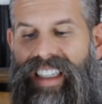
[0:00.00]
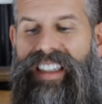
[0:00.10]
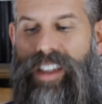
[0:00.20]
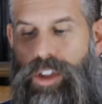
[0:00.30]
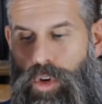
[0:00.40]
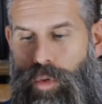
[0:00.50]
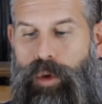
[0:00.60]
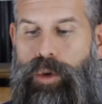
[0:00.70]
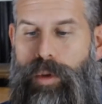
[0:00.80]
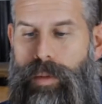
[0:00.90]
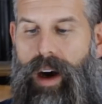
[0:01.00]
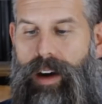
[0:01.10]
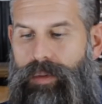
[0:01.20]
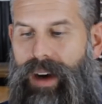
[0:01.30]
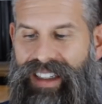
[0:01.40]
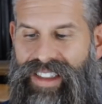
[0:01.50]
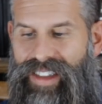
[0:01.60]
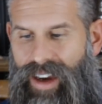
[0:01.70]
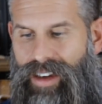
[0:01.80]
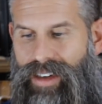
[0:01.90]
is in the room of my
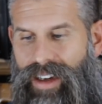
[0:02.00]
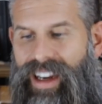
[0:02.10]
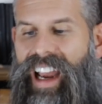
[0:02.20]
son,